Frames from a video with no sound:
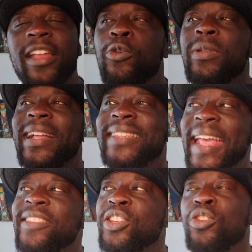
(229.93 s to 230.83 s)
I
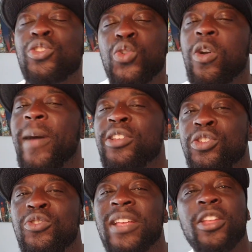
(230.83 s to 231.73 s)
tend to not talk about
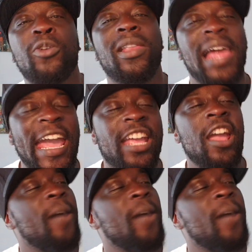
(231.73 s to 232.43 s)
shoes I don't like